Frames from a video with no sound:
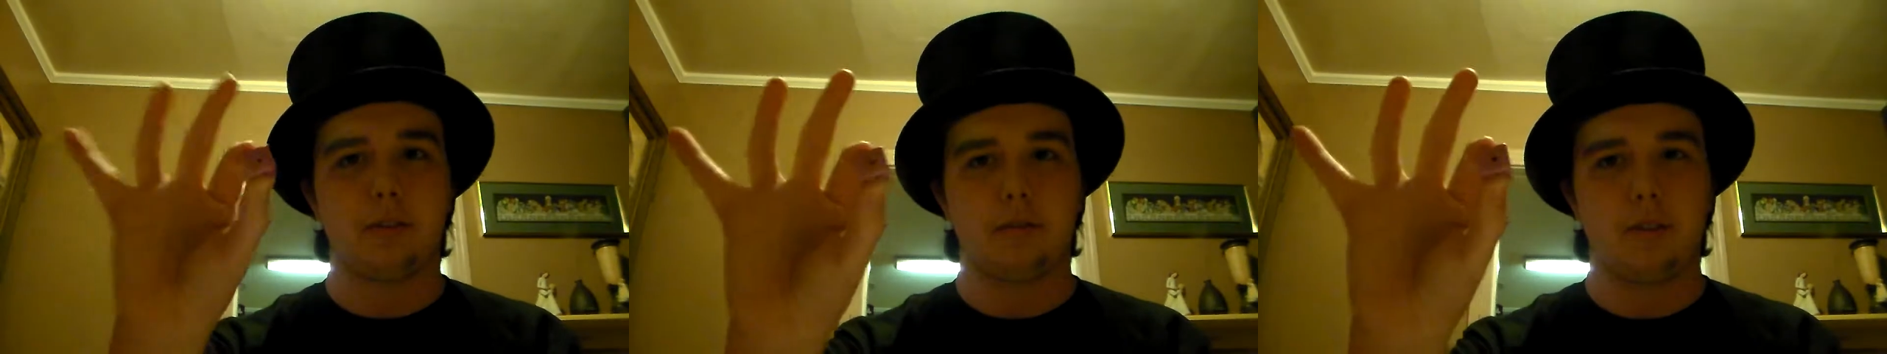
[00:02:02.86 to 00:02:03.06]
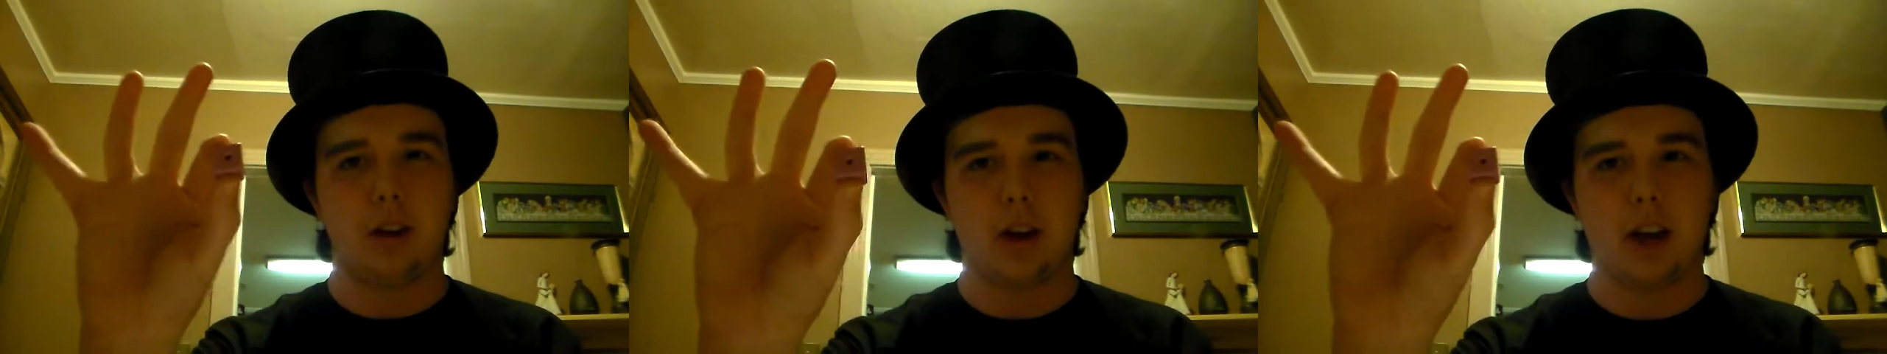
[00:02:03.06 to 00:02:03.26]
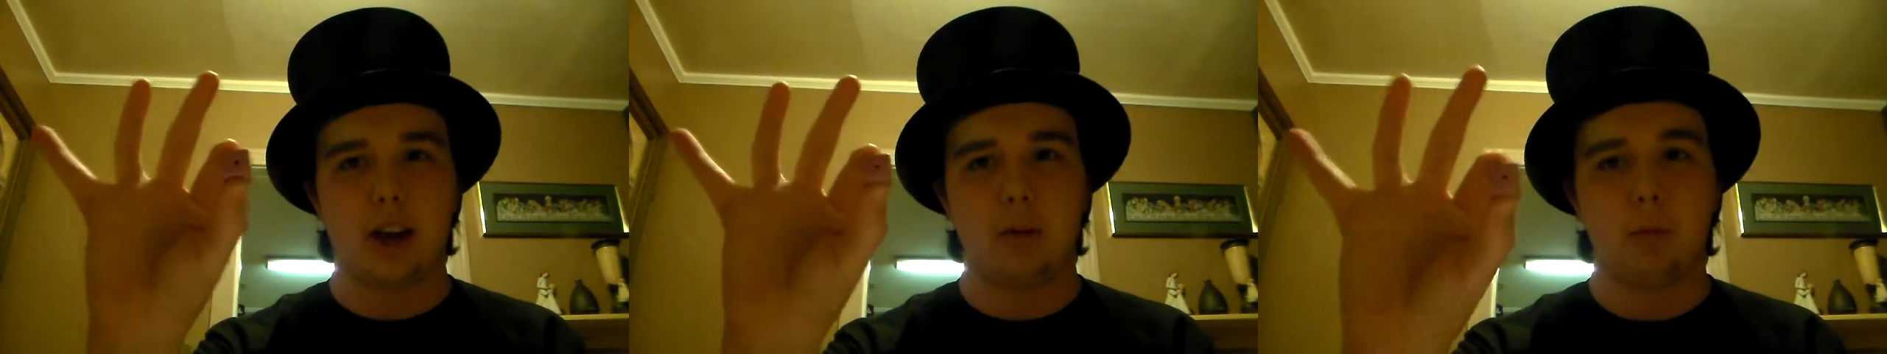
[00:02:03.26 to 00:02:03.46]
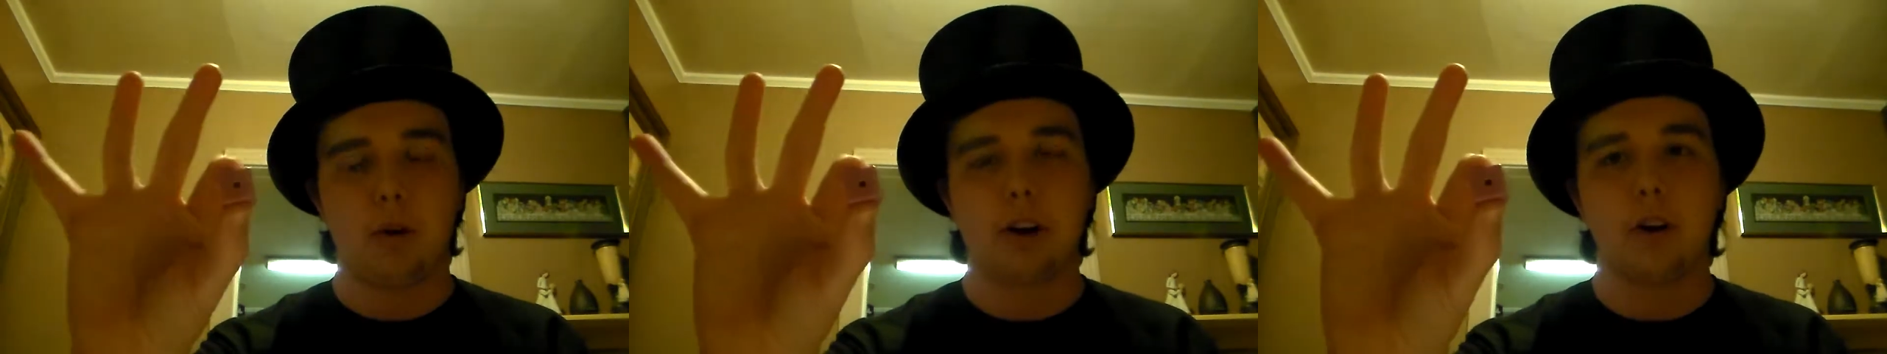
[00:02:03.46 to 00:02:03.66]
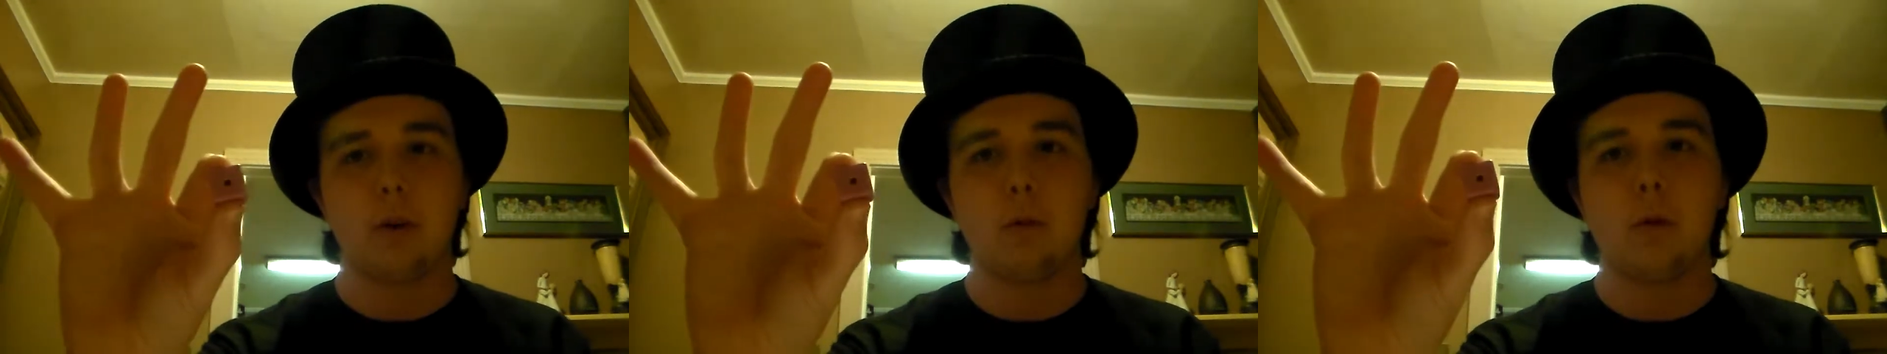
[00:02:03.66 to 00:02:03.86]
the
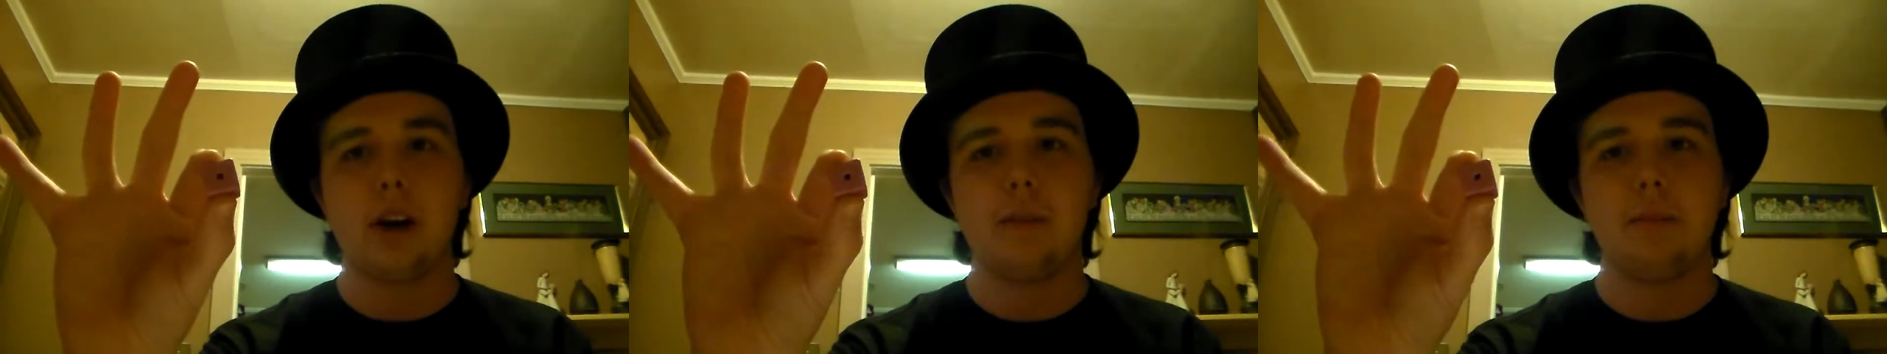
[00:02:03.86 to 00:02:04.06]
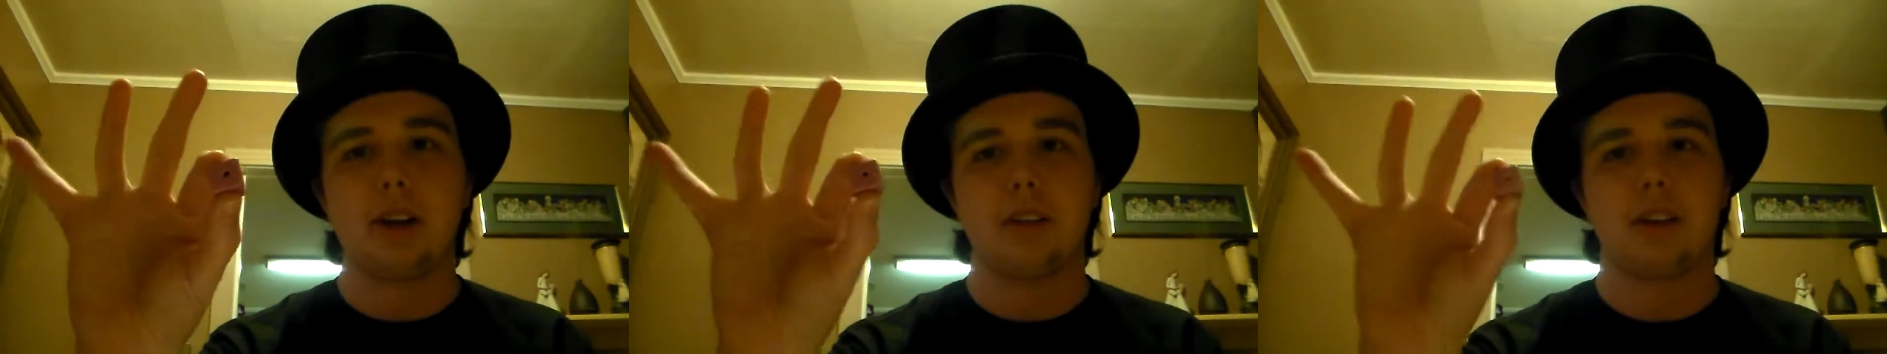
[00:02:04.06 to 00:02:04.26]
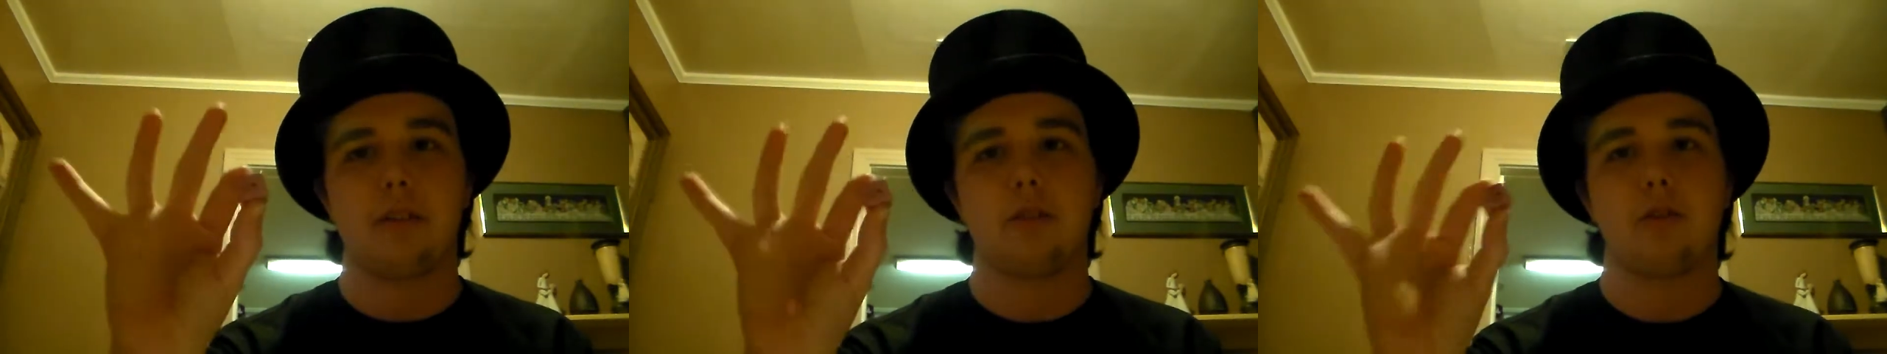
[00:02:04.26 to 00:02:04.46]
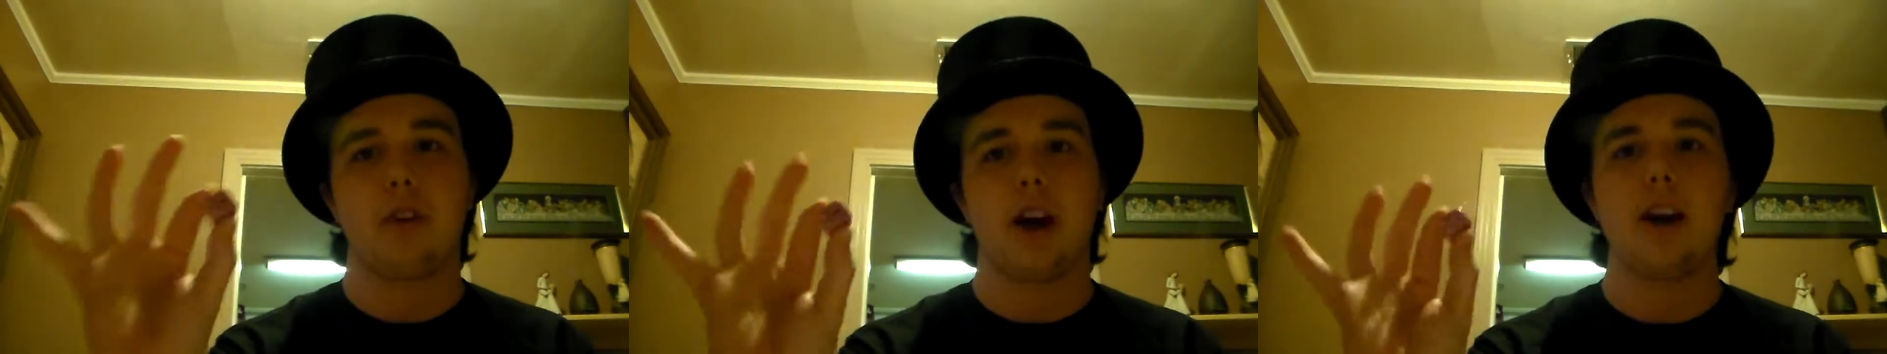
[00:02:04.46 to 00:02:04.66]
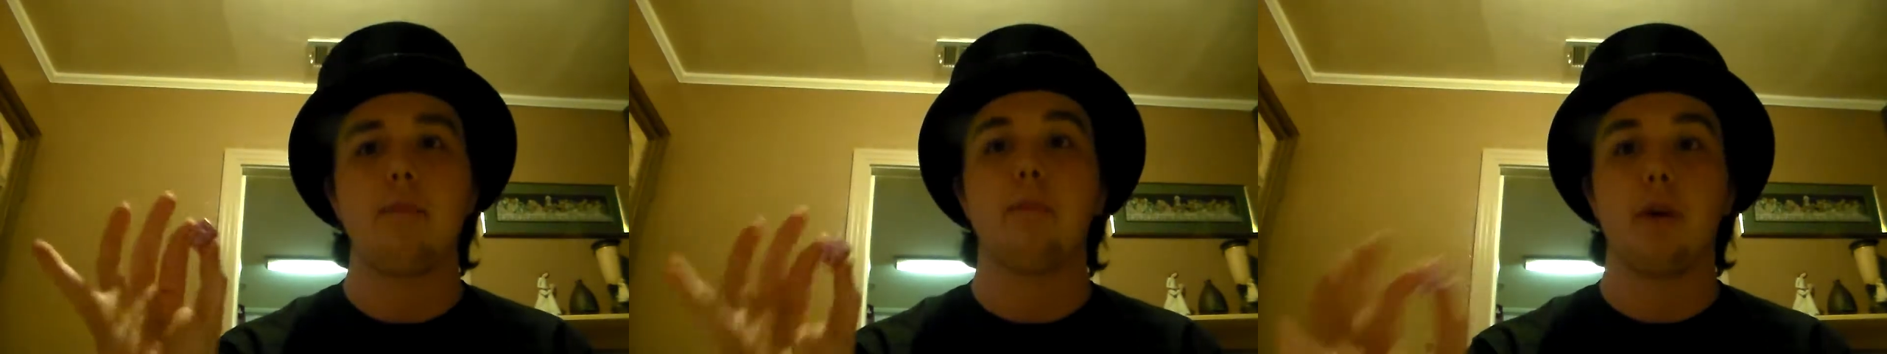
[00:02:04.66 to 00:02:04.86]
1 hole one because I've
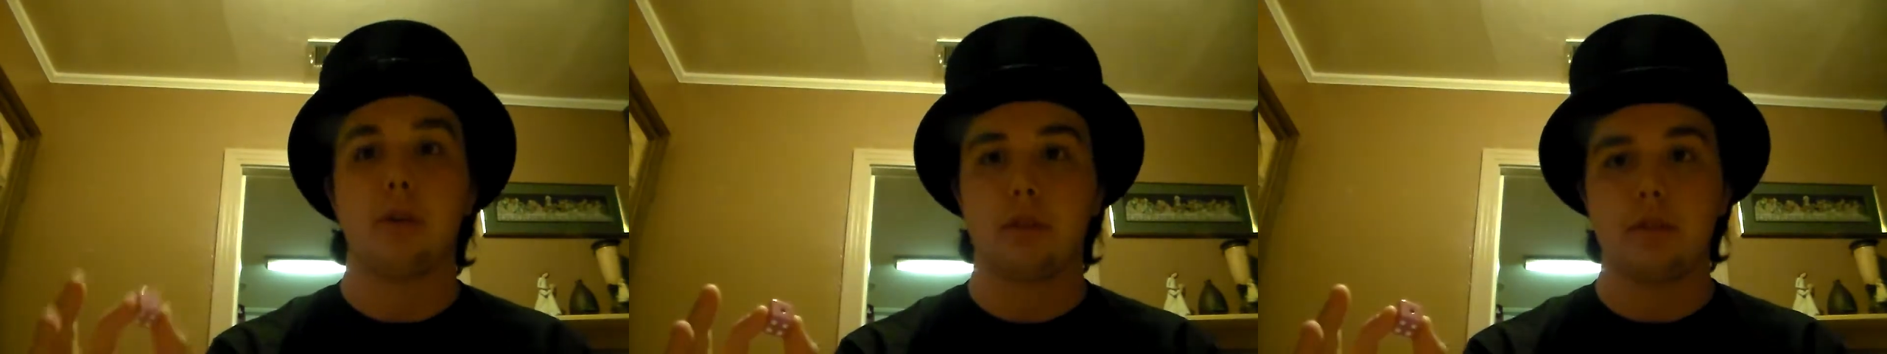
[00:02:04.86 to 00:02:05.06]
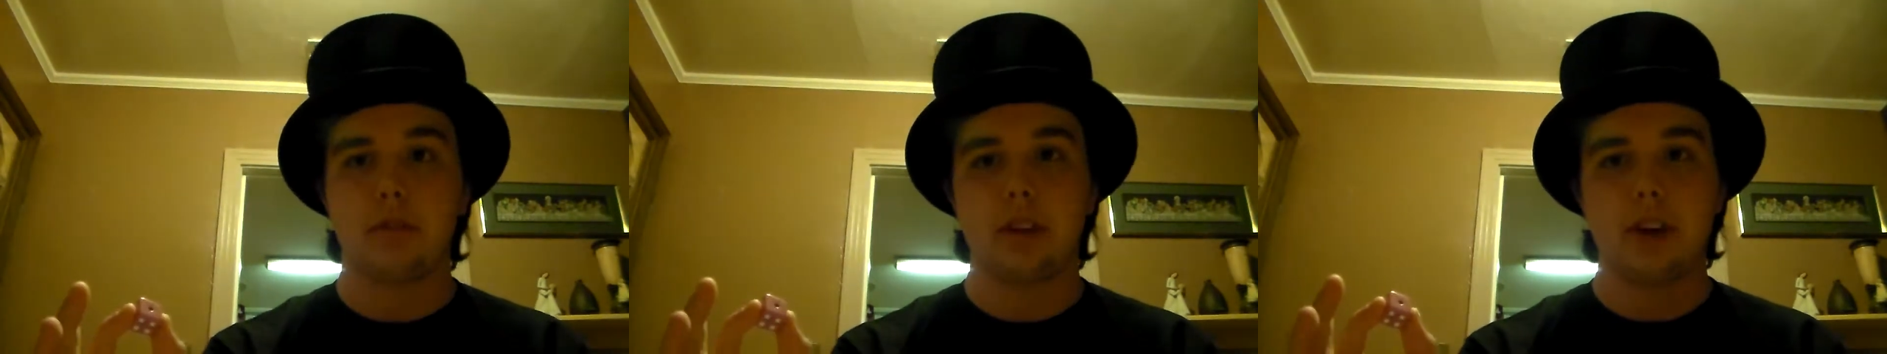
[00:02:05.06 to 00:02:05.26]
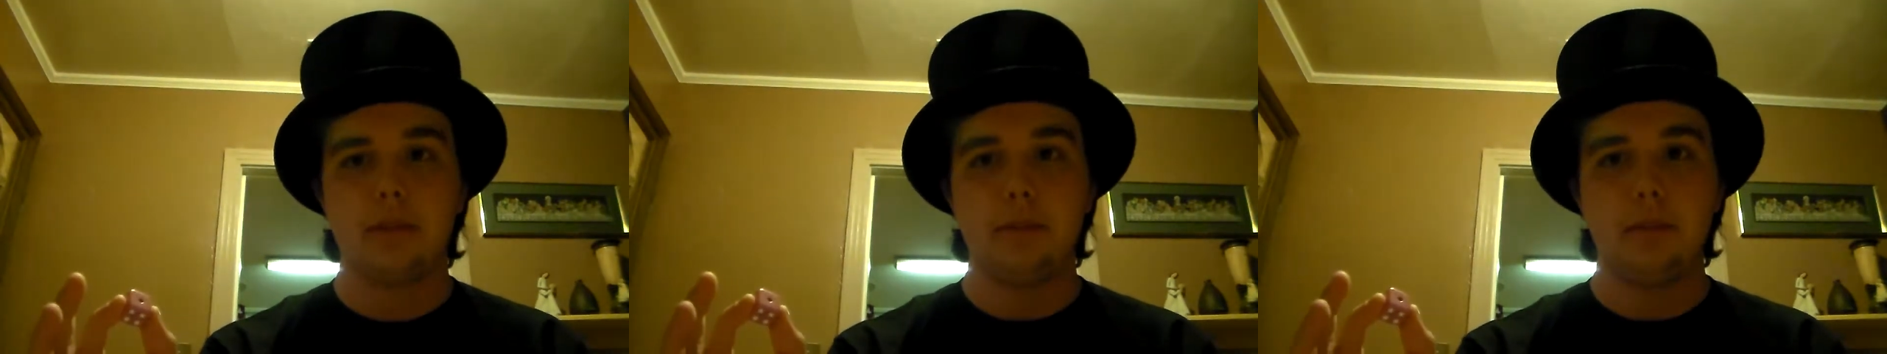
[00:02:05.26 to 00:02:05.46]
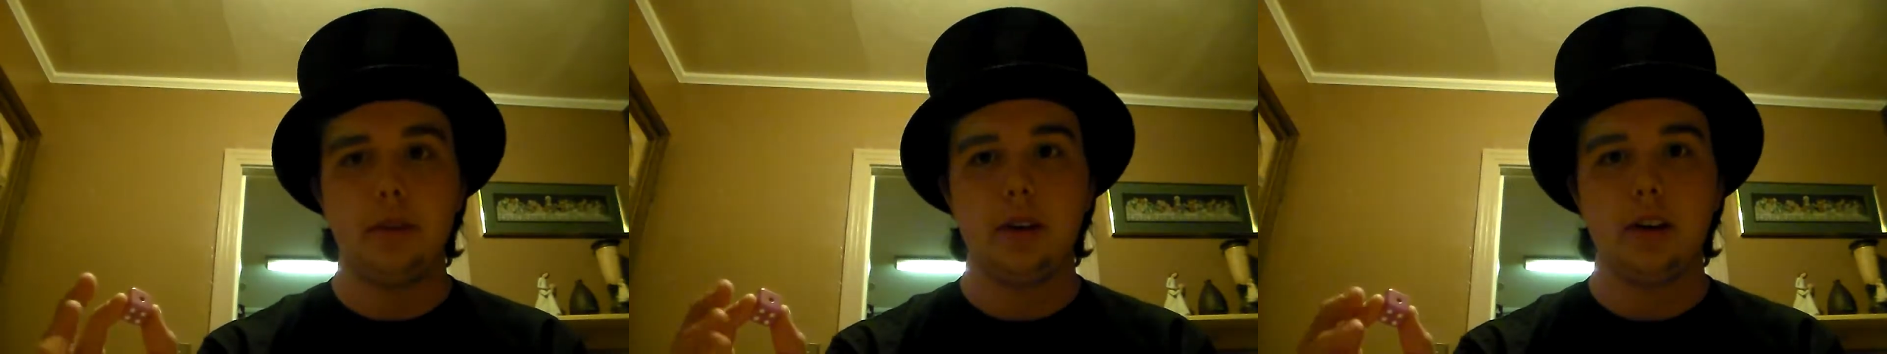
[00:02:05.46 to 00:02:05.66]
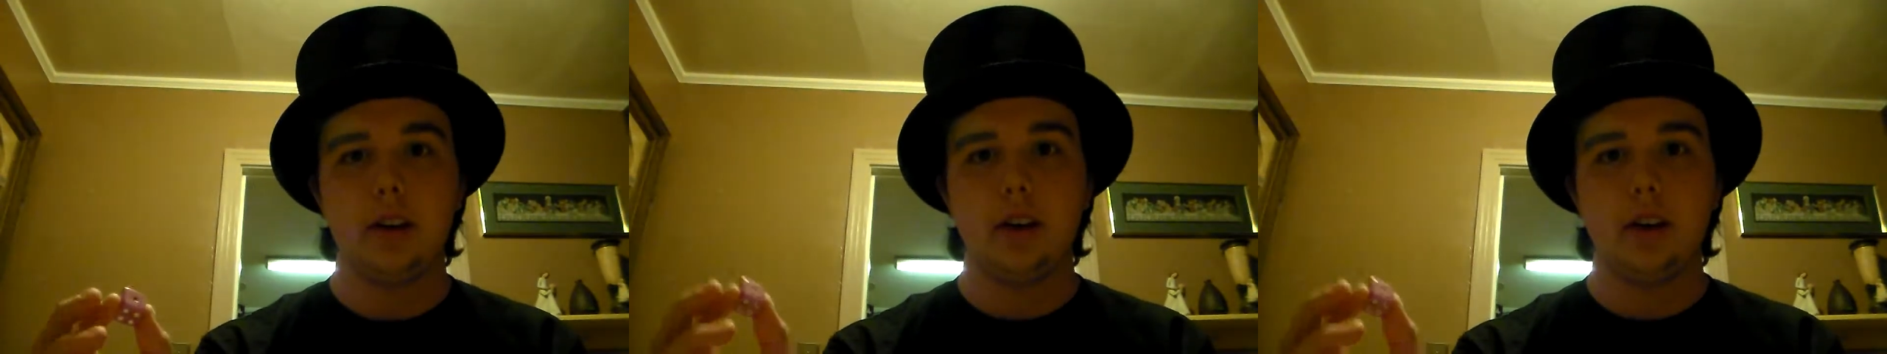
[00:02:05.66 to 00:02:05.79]
tried both of them,